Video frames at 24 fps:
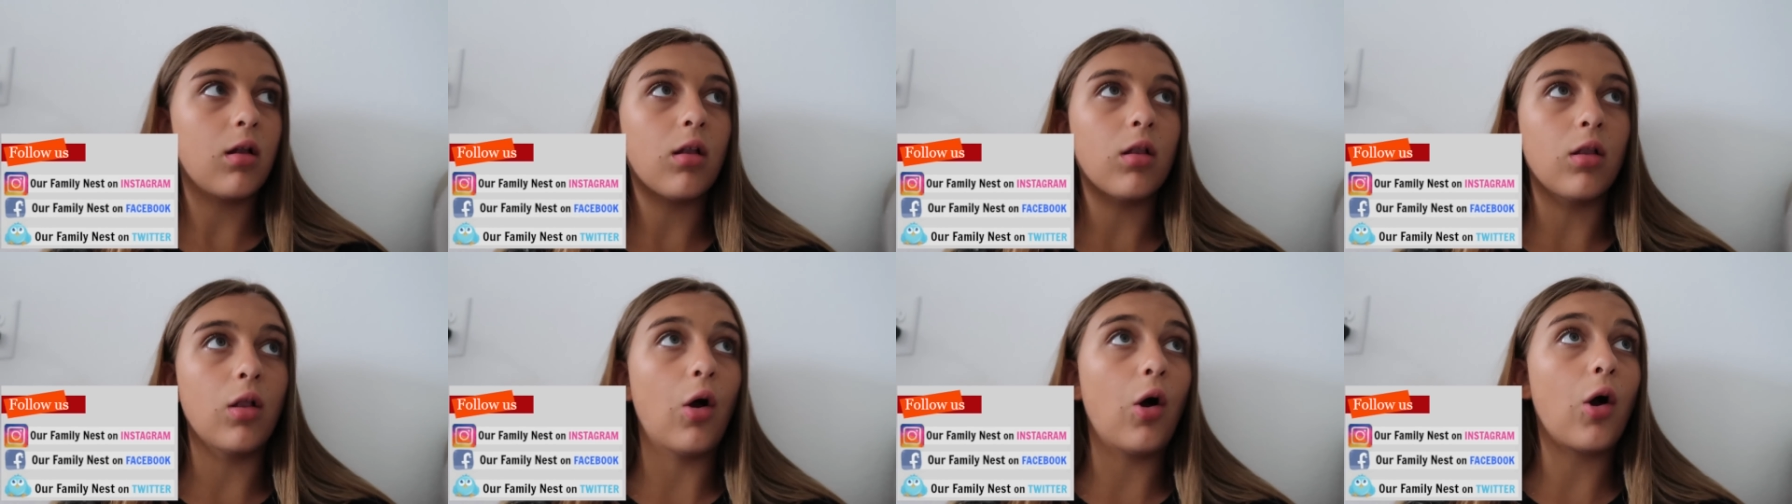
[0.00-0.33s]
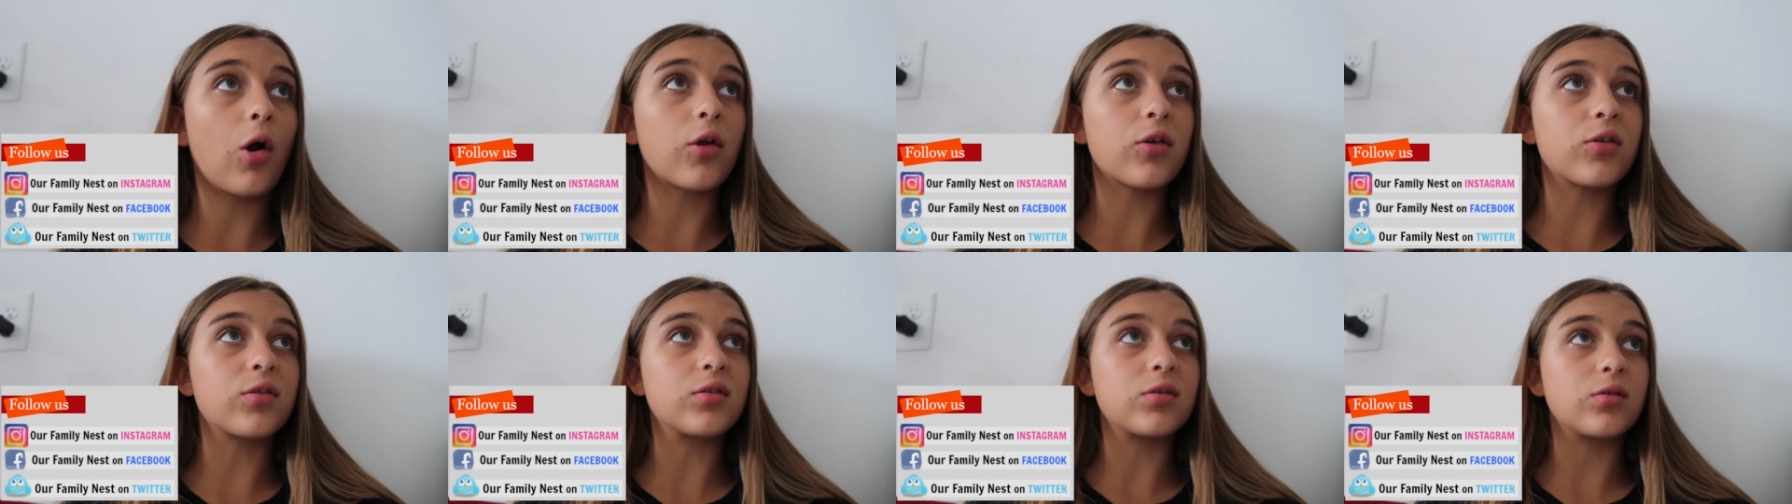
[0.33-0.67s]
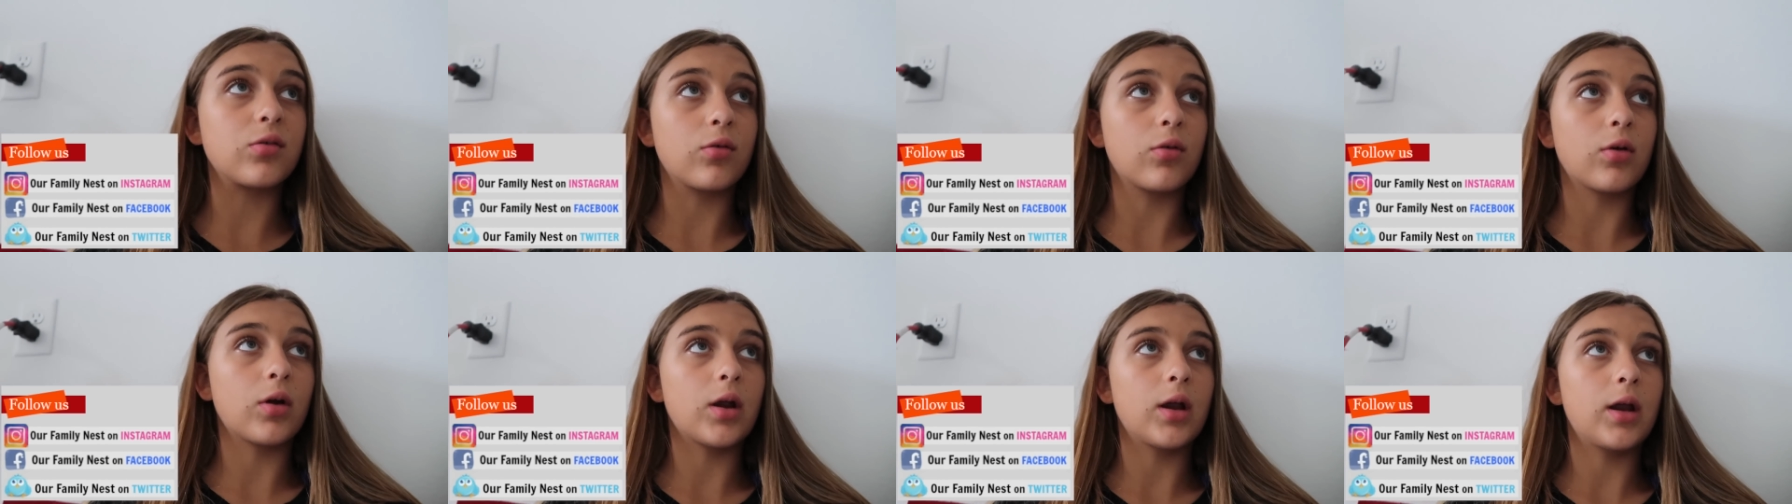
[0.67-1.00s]
Long
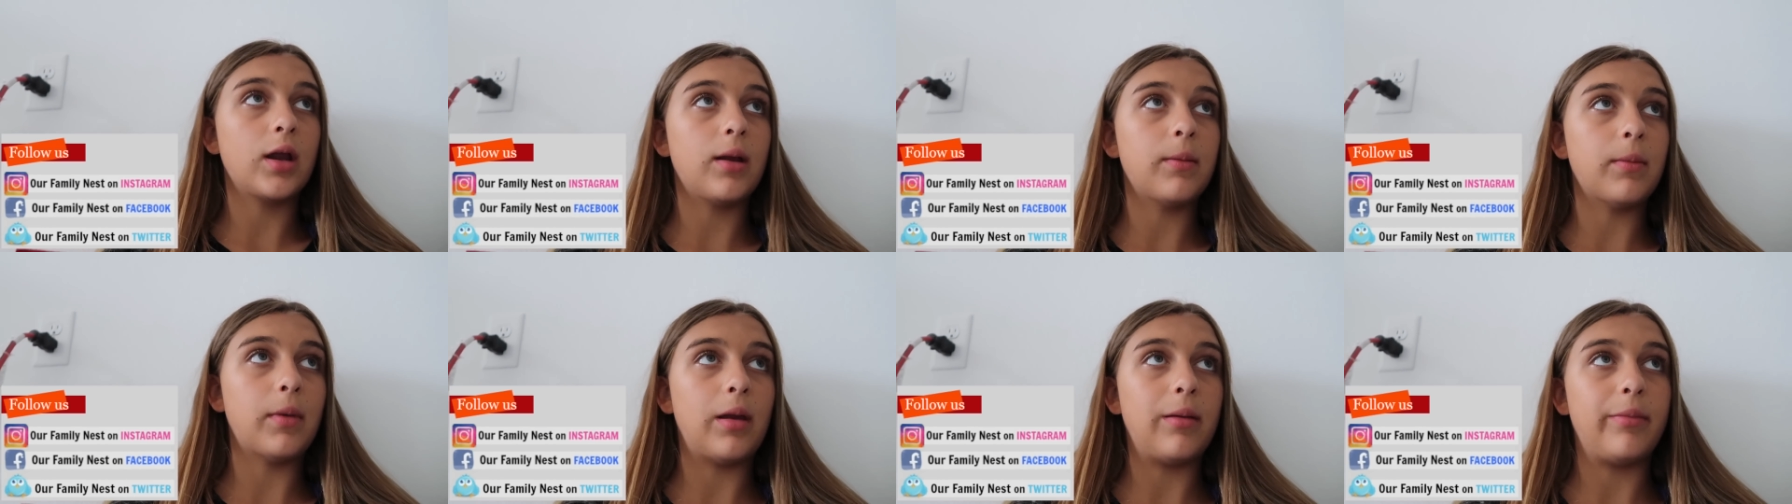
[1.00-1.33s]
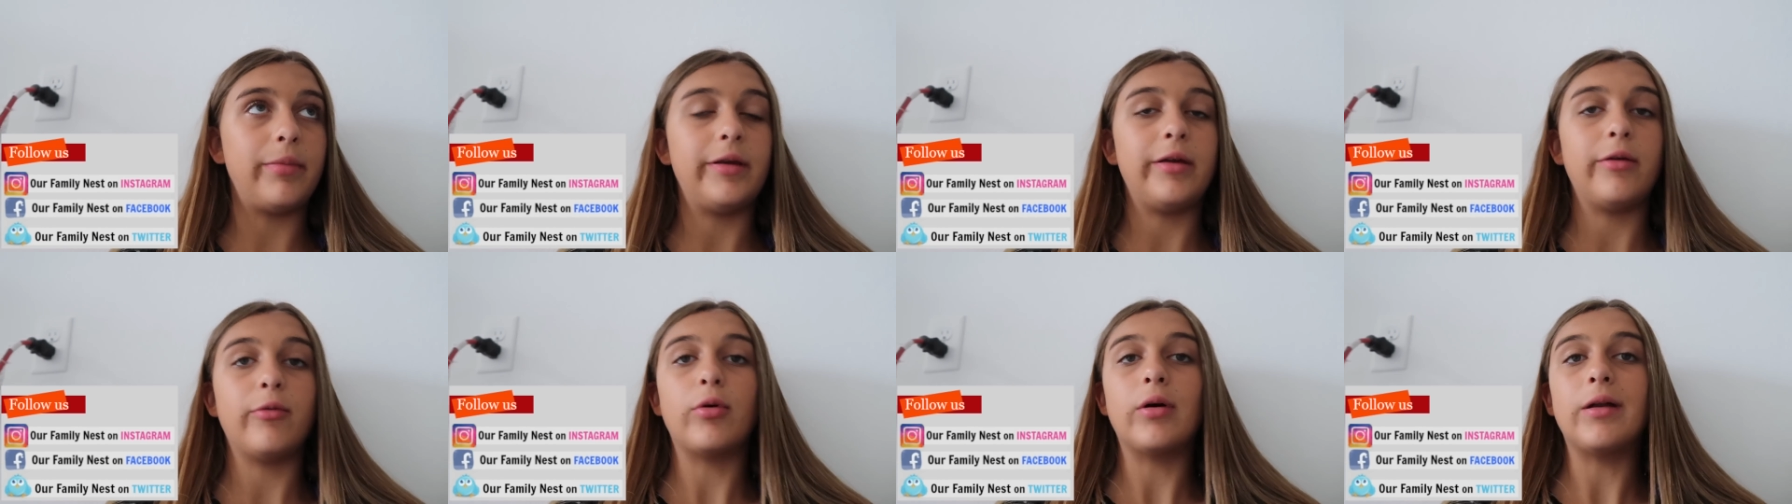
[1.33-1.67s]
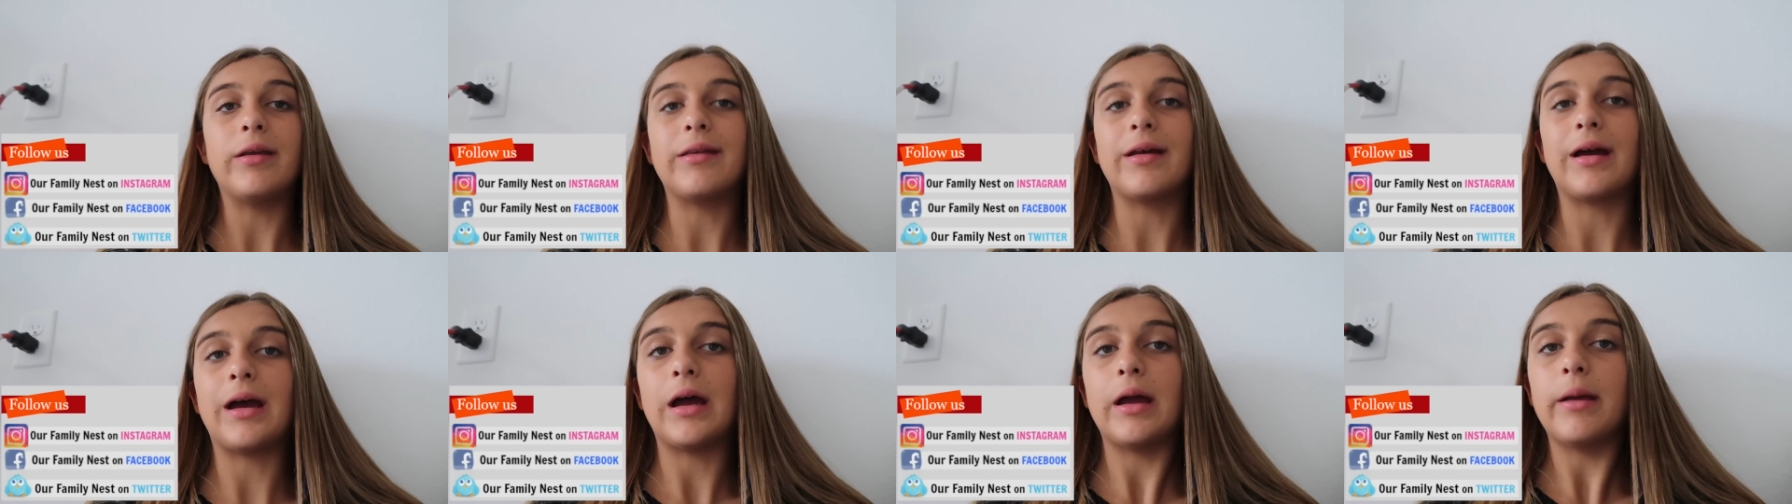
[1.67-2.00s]
story, maybe
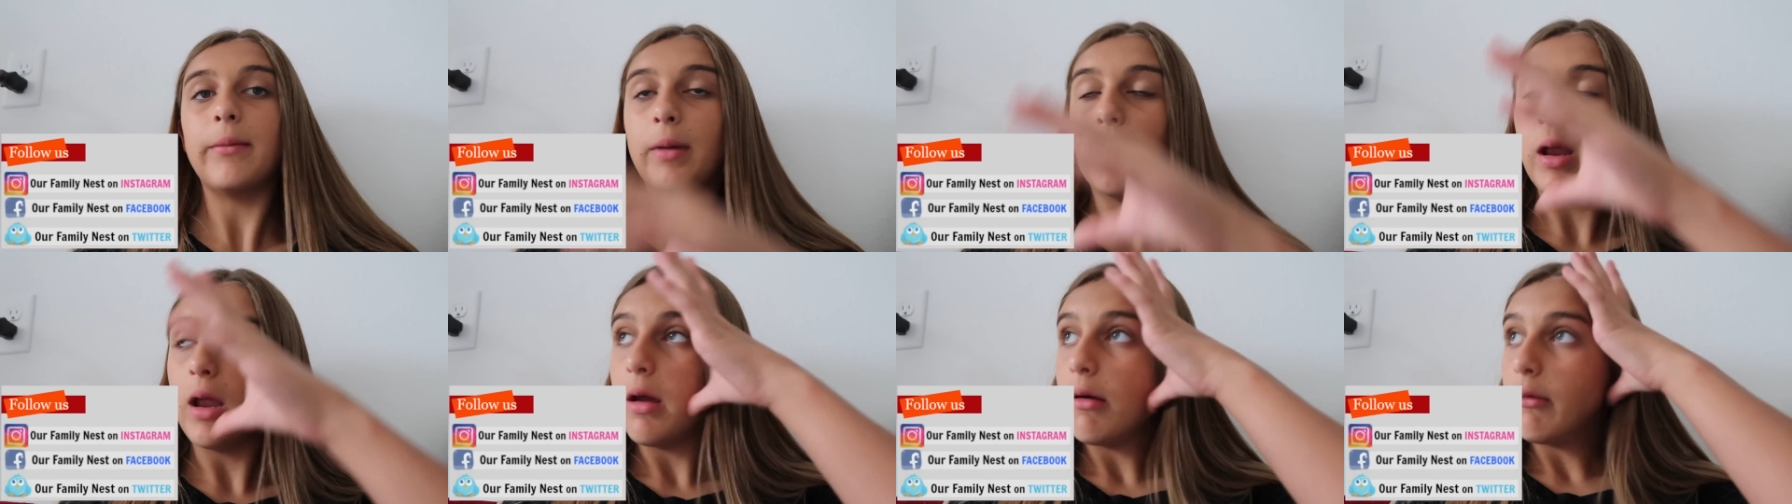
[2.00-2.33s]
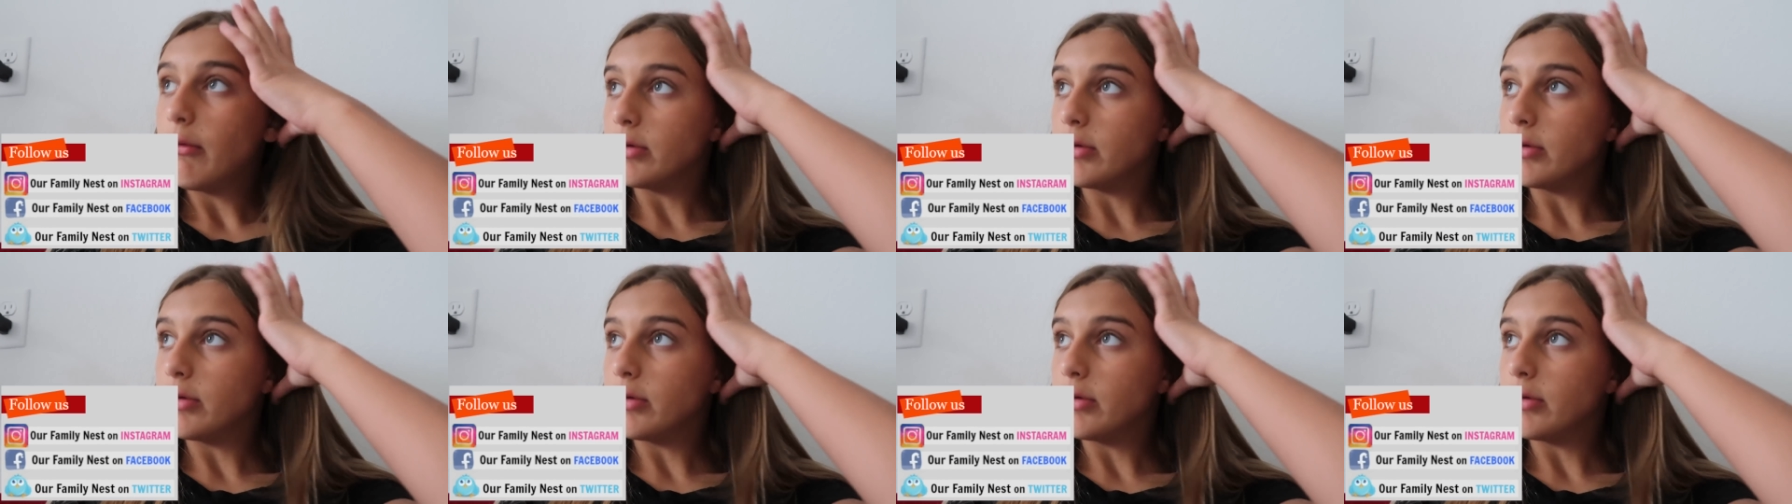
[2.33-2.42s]
one time.